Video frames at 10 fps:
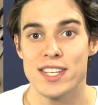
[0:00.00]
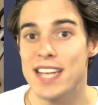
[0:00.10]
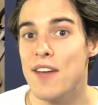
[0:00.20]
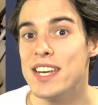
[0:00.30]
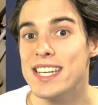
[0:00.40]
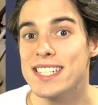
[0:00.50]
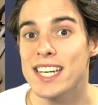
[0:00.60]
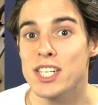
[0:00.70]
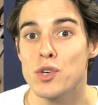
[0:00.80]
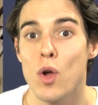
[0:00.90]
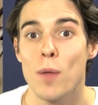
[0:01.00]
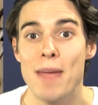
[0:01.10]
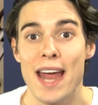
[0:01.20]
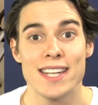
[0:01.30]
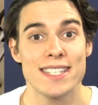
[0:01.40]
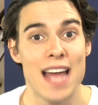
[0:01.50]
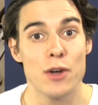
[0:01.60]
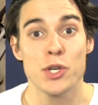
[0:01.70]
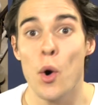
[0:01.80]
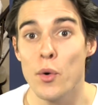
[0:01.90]
The 76-year-old man is
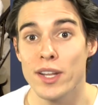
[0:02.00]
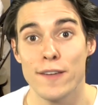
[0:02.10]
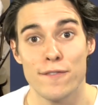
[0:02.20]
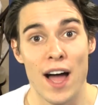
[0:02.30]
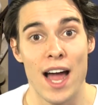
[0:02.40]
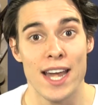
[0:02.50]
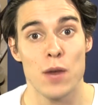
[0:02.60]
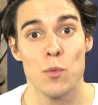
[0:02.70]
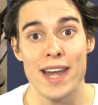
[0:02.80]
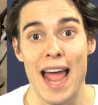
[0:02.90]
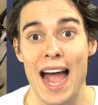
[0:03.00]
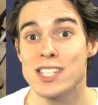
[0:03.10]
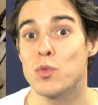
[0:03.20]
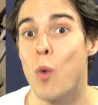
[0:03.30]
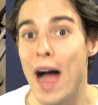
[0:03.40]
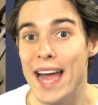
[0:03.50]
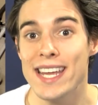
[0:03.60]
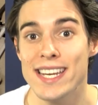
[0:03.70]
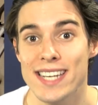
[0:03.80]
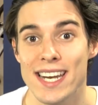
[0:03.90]
now totally fine, and when asked why
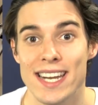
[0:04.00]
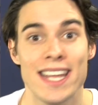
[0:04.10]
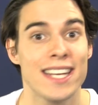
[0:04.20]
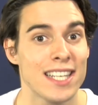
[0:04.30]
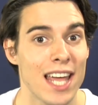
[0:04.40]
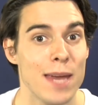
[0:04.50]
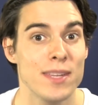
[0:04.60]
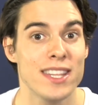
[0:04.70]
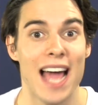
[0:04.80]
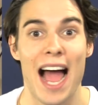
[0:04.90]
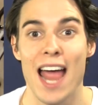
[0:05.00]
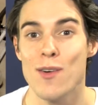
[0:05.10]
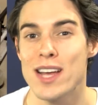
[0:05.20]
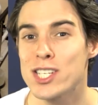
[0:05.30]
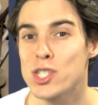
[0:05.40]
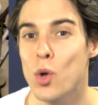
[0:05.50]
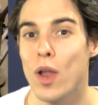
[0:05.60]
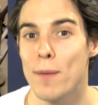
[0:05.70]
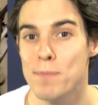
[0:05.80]
he did it, he claimed that the IRS stole a